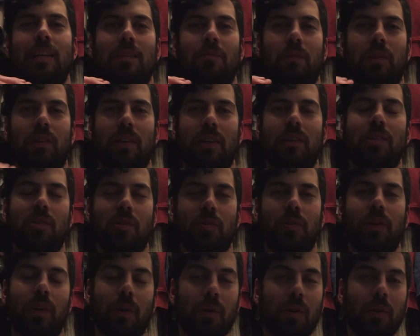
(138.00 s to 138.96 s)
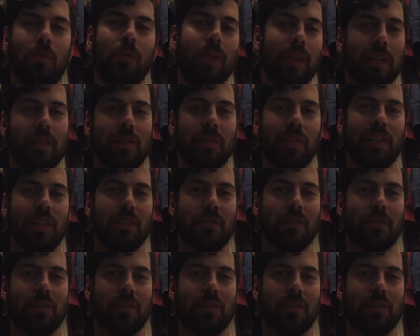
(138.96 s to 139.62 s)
in with history or religion.